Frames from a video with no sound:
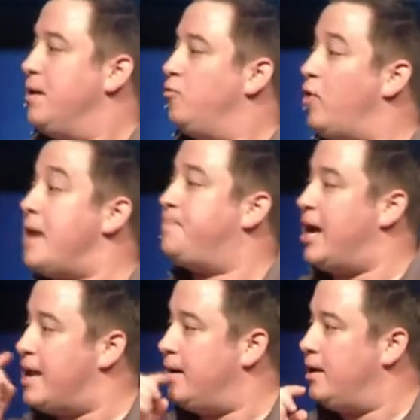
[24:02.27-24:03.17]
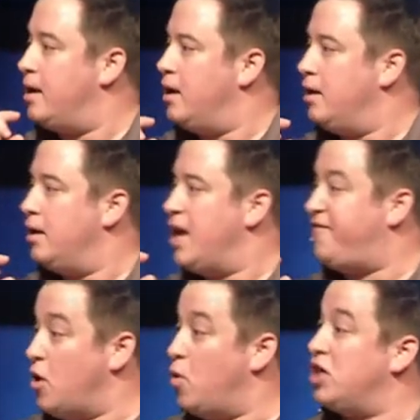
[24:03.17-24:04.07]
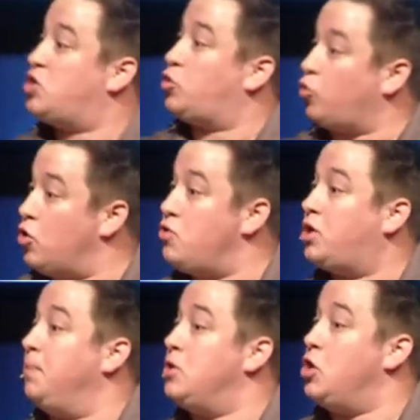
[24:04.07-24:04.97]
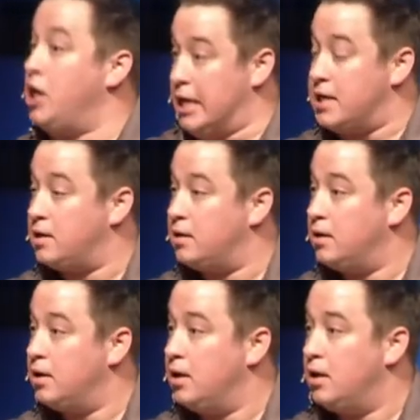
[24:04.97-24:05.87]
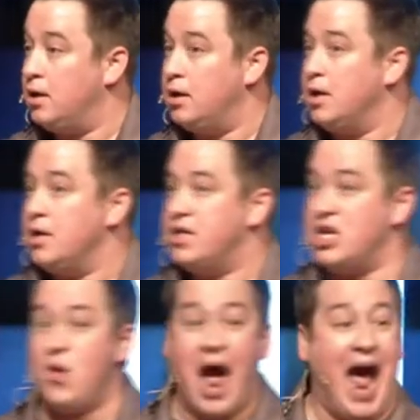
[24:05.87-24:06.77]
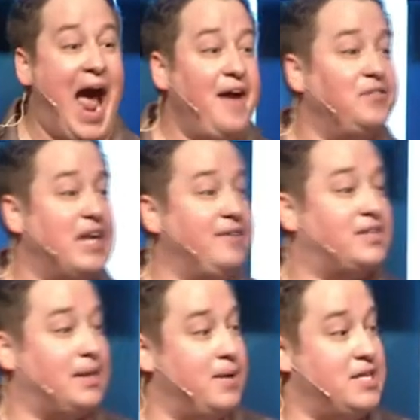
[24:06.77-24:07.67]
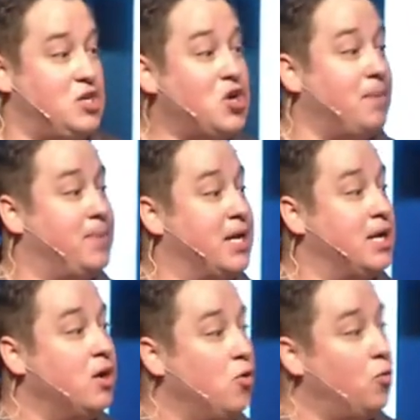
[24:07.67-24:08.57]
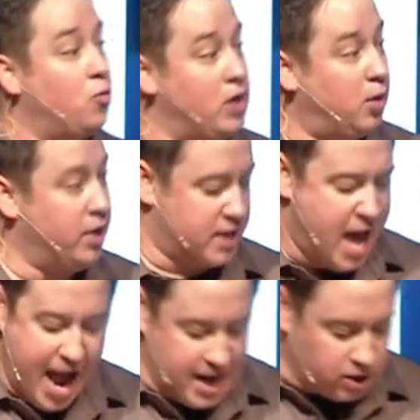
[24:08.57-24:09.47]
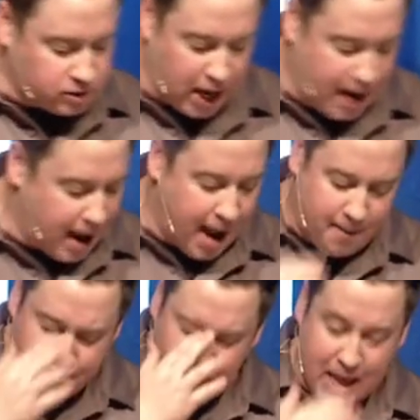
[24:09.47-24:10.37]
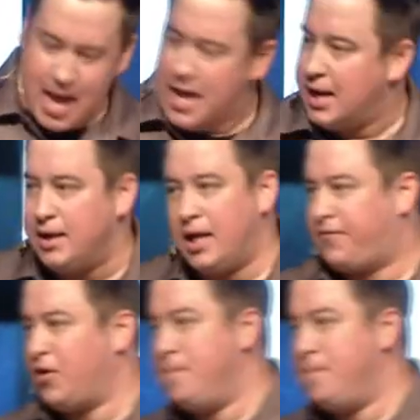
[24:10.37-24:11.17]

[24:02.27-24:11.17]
Right? But if you want true community, then you have to have somebody that you can be real with. And here's what, I, I, like for